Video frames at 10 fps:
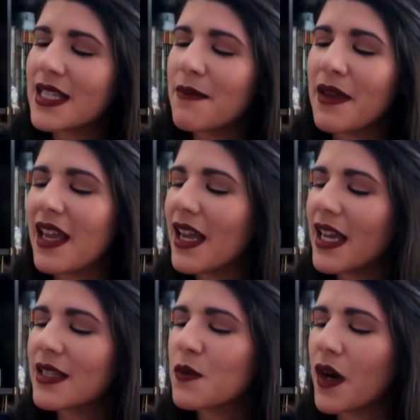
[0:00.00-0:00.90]
To me,
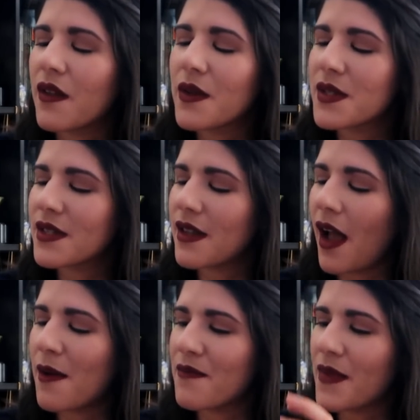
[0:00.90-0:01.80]
it's one of those
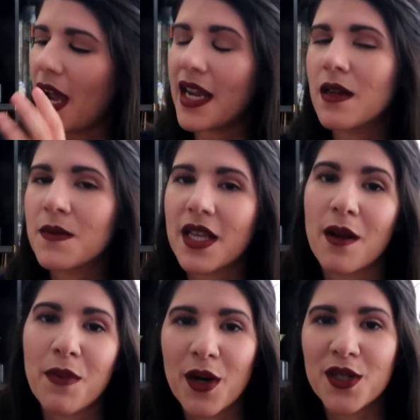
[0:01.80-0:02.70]
items that
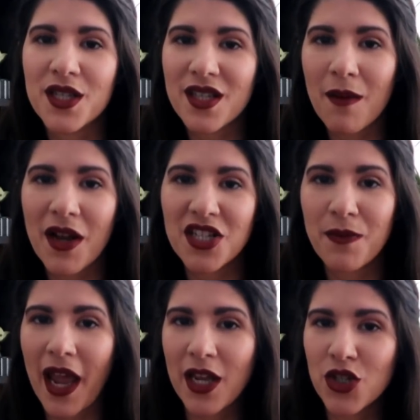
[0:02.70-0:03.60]
I purchased on my
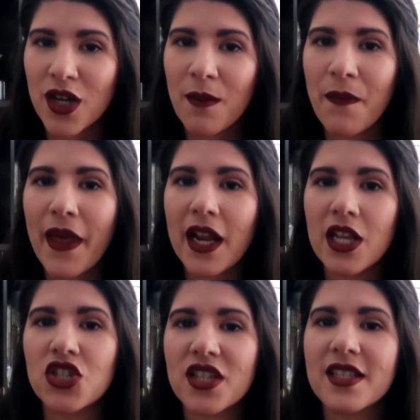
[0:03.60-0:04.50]
Japan trip
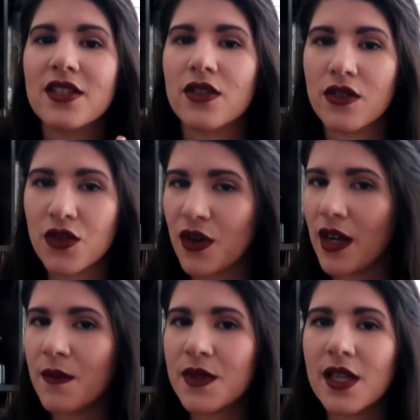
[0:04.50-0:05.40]
that just
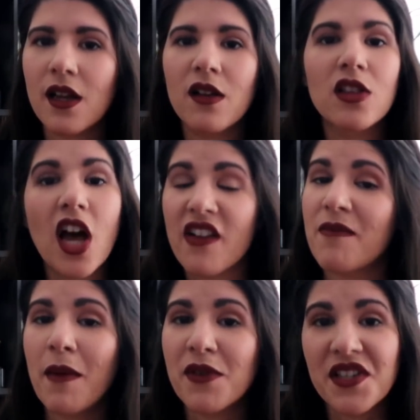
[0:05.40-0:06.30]
screams a lot
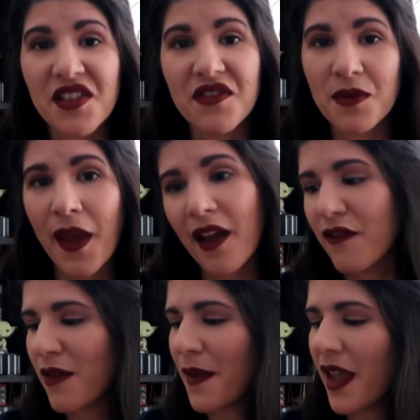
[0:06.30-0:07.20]
of memories of
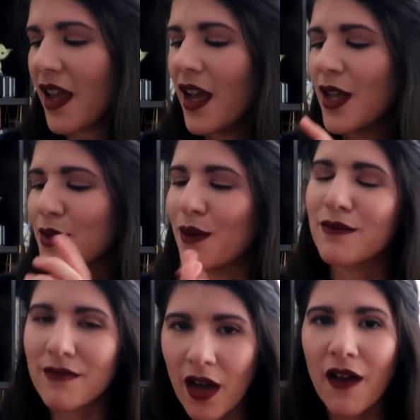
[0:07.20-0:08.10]
Japan for me.
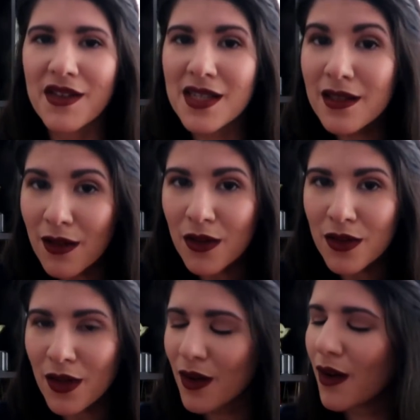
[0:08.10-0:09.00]
So obviously
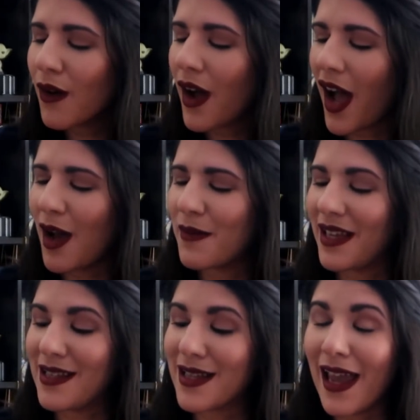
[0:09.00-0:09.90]
Totoro,
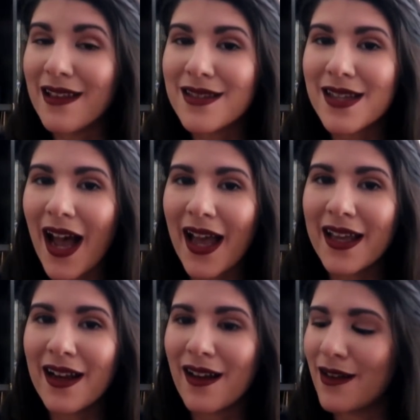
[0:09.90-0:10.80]
he's
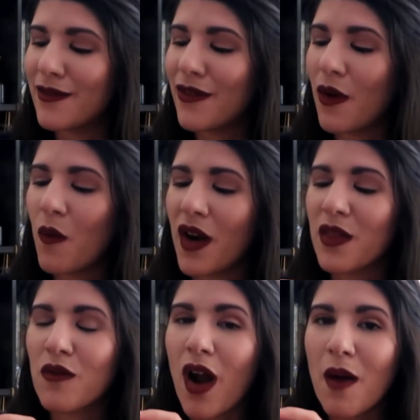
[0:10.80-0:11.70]
inside of one
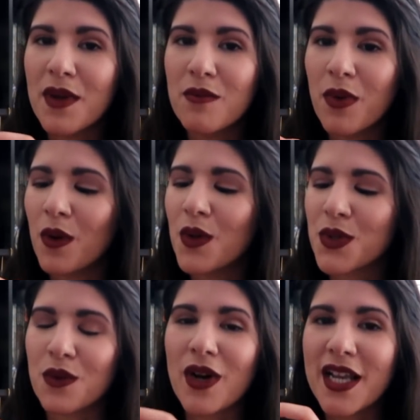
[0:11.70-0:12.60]
of the ramen
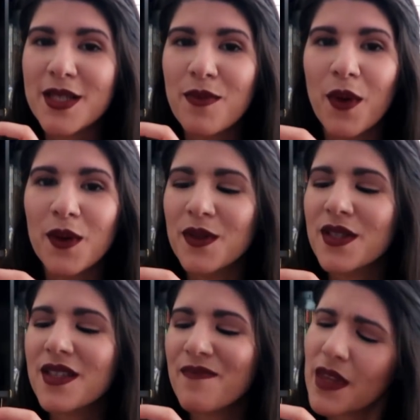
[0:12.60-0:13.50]
bowls or rice
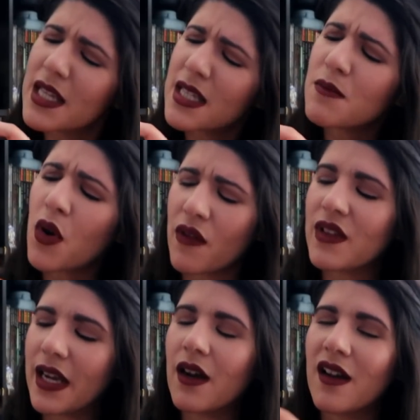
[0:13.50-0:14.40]
bowls. This is more of
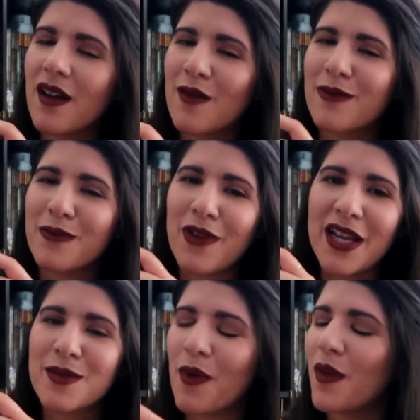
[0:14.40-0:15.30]
like a
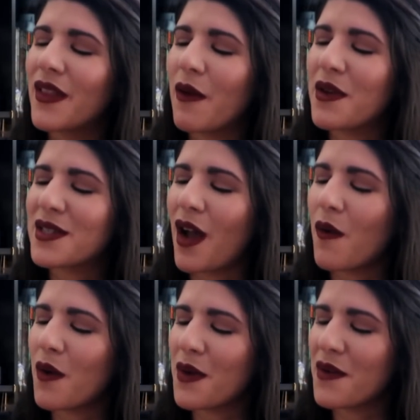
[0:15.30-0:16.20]
rice bowl that we
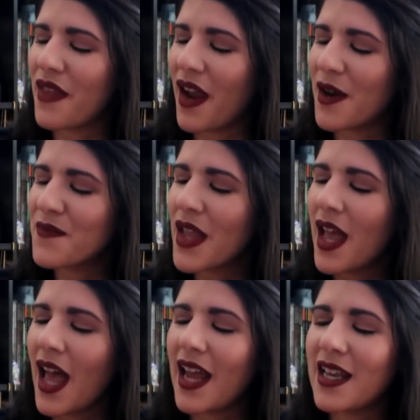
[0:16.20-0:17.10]
saw while we were there,
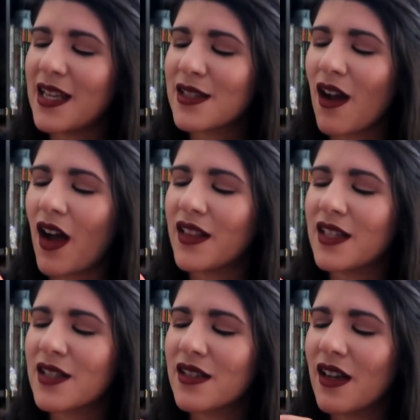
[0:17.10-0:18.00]
and he's got
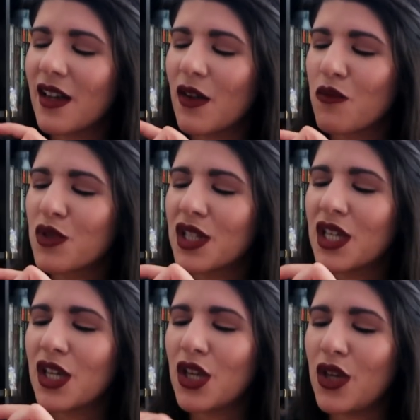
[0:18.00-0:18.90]
this
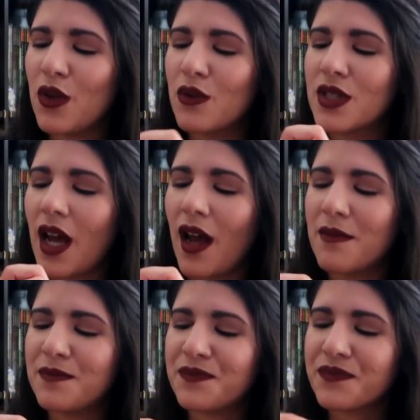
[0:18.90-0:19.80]
really cute
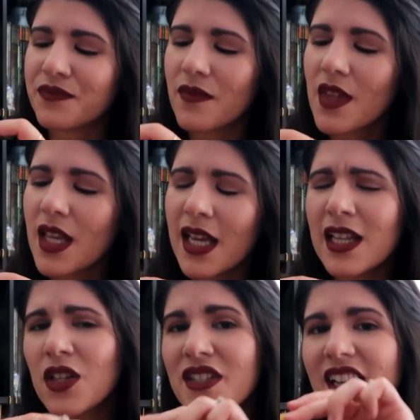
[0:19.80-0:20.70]

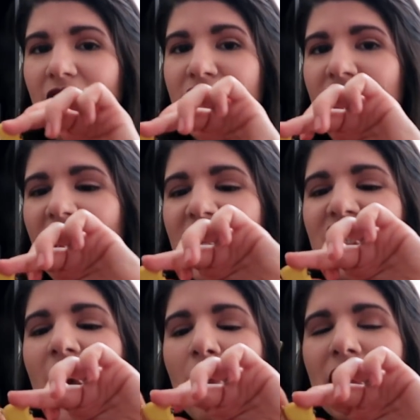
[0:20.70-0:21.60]
it looks like a
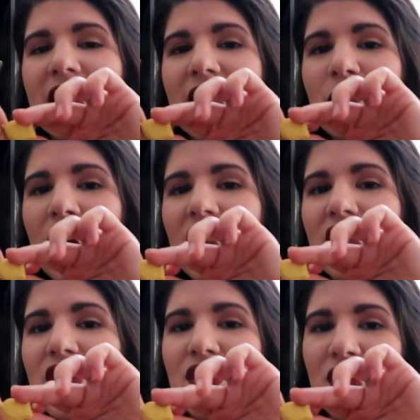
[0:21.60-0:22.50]
fish, but this is one of
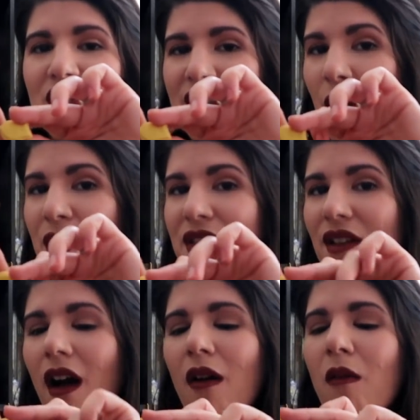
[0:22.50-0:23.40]
the desserts that we
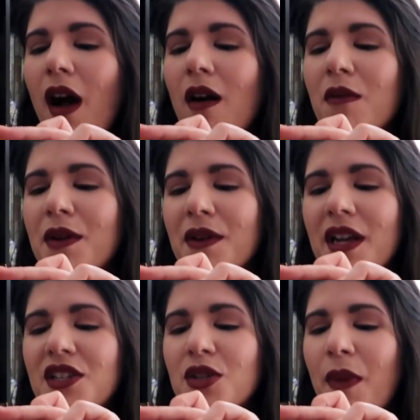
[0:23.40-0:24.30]
saw while we were
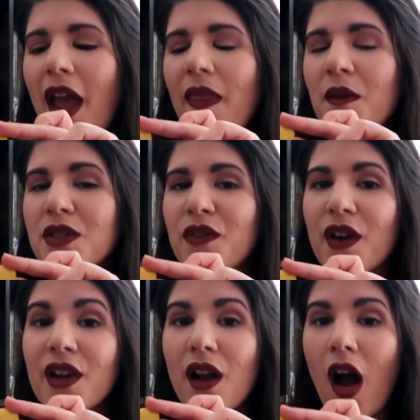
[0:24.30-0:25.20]
in Japan that was very